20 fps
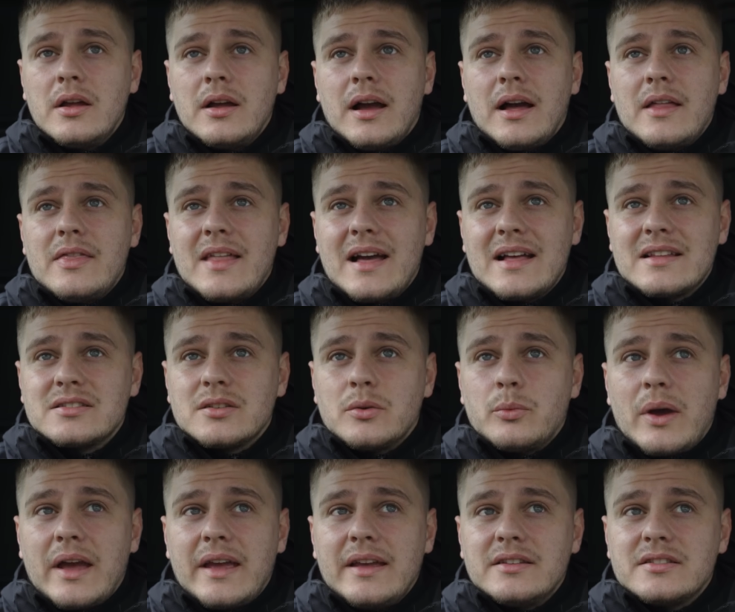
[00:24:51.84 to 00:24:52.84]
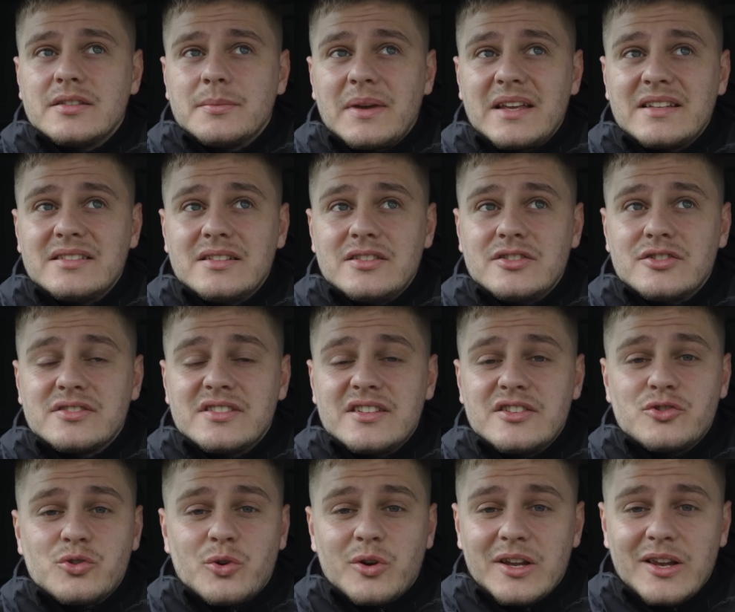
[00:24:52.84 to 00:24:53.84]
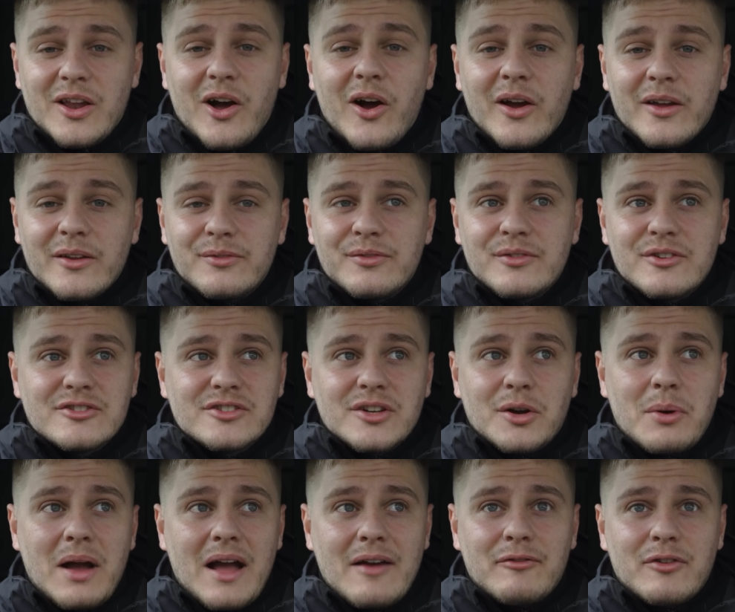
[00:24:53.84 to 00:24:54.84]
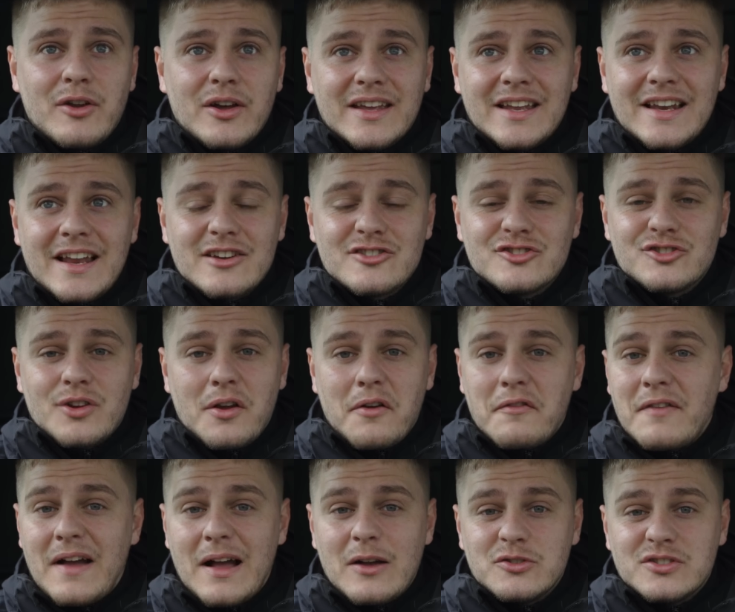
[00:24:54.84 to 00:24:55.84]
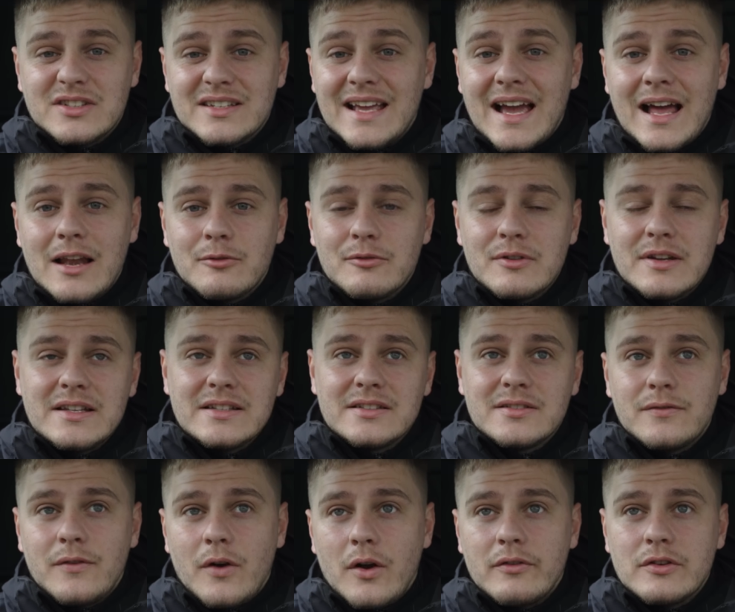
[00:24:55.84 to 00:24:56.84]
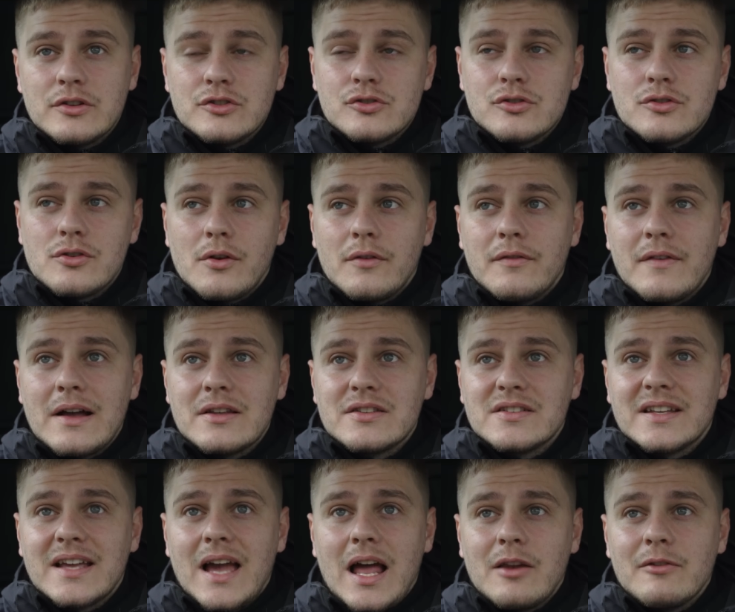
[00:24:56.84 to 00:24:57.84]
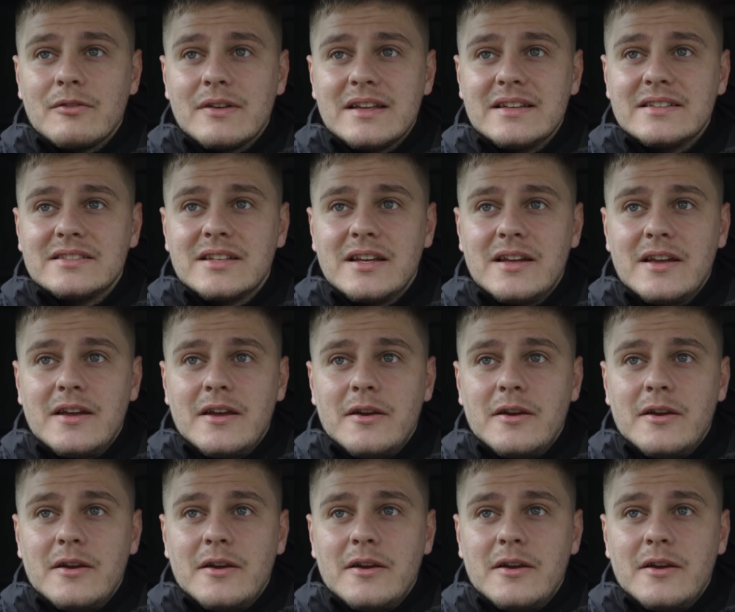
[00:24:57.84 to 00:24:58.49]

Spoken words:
And that's a way to basically just enjoy life, because I'll have like an extra 1,000 calories, 500 to 1,000 calories